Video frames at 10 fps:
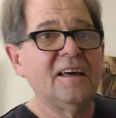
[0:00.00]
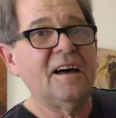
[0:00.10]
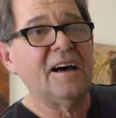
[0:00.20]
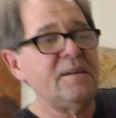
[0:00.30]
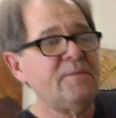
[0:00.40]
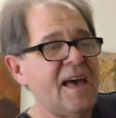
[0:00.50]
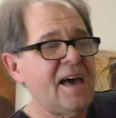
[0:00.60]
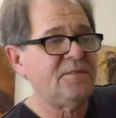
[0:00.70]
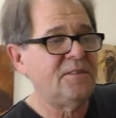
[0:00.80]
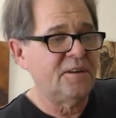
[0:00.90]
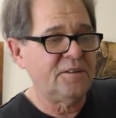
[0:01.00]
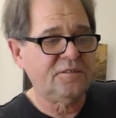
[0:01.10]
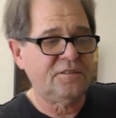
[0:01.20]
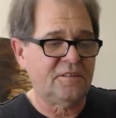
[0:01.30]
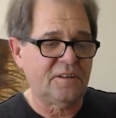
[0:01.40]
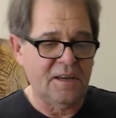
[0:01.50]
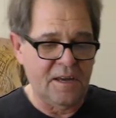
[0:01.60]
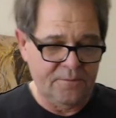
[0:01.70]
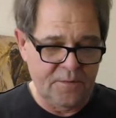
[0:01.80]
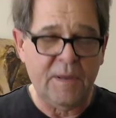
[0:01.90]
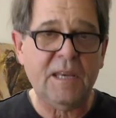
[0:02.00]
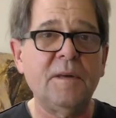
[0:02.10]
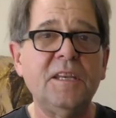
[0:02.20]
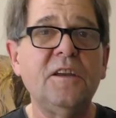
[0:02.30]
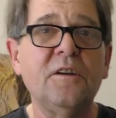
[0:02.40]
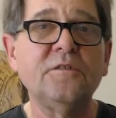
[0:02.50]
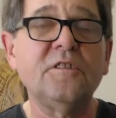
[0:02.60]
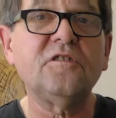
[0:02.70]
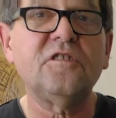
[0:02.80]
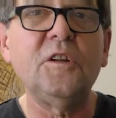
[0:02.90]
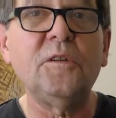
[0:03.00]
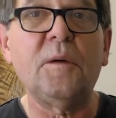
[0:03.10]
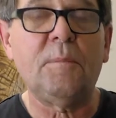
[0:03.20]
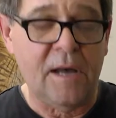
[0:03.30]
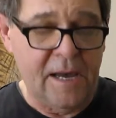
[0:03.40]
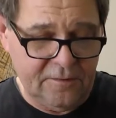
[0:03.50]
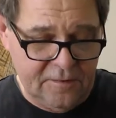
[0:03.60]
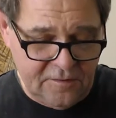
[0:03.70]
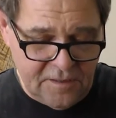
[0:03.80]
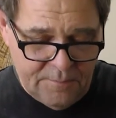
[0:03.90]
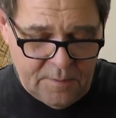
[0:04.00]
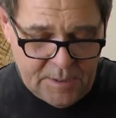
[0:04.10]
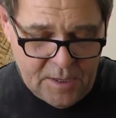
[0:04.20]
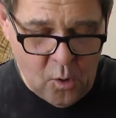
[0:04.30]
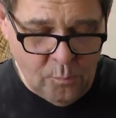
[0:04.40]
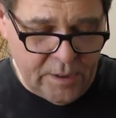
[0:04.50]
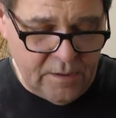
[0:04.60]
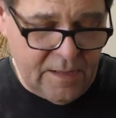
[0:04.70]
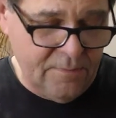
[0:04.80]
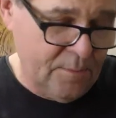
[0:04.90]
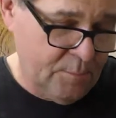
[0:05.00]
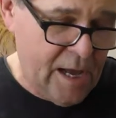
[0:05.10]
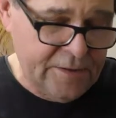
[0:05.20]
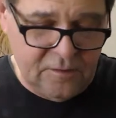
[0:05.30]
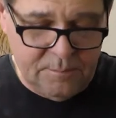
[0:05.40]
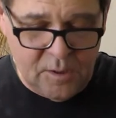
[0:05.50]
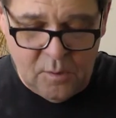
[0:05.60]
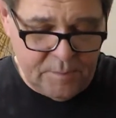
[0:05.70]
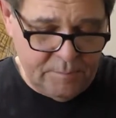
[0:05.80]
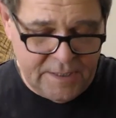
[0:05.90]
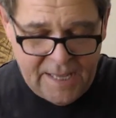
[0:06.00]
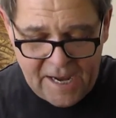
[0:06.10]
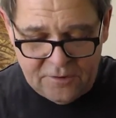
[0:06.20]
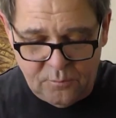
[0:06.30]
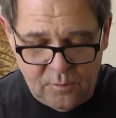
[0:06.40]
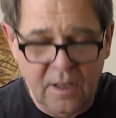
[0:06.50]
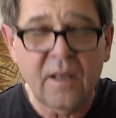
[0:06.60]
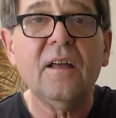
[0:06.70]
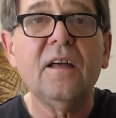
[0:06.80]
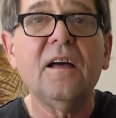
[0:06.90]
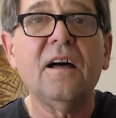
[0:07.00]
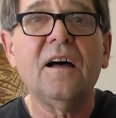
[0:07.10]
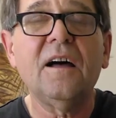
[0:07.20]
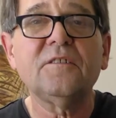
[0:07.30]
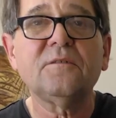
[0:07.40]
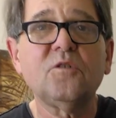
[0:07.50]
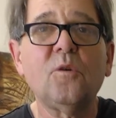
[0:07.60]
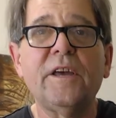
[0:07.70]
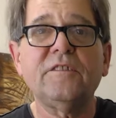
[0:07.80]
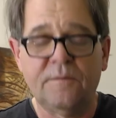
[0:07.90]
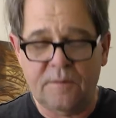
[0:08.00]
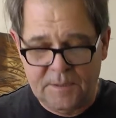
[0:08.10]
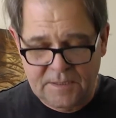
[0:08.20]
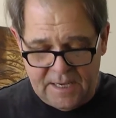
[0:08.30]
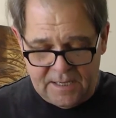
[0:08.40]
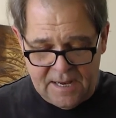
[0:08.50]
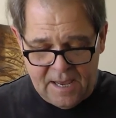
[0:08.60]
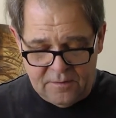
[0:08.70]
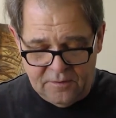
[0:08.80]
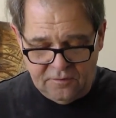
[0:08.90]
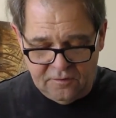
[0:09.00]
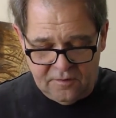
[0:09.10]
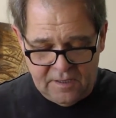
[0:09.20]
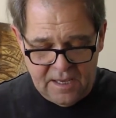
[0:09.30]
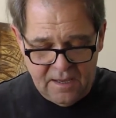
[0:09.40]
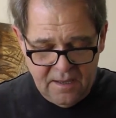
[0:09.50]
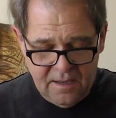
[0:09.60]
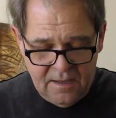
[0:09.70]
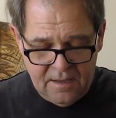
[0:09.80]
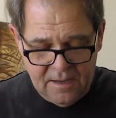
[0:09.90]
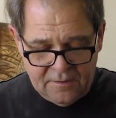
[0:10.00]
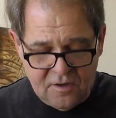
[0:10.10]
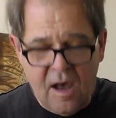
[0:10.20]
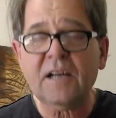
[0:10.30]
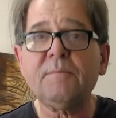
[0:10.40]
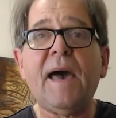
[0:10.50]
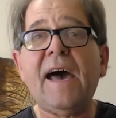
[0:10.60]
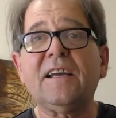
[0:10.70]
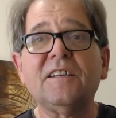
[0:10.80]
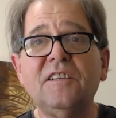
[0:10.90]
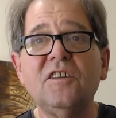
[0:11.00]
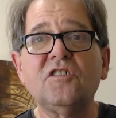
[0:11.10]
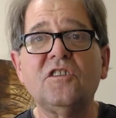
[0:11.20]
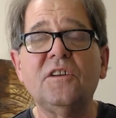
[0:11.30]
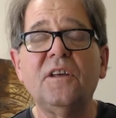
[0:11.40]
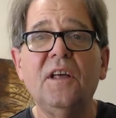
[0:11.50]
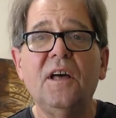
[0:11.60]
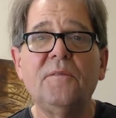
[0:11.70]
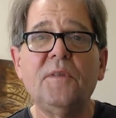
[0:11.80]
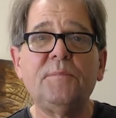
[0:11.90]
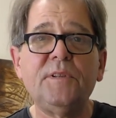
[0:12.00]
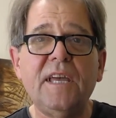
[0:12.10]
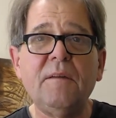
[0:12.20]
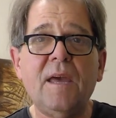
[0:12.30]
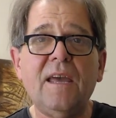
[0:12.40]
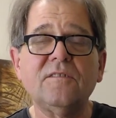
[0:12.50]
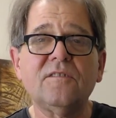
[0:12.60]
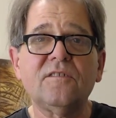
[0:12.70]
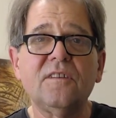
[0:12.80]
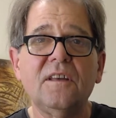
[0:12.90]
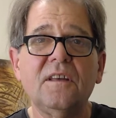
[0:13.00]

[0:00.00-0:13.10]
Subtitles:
I've had this for many, many years. It's still in the box. It's never been opened. The box has been opened, but the actual toy has never been taken out. And this is the talkback edition of the Playmates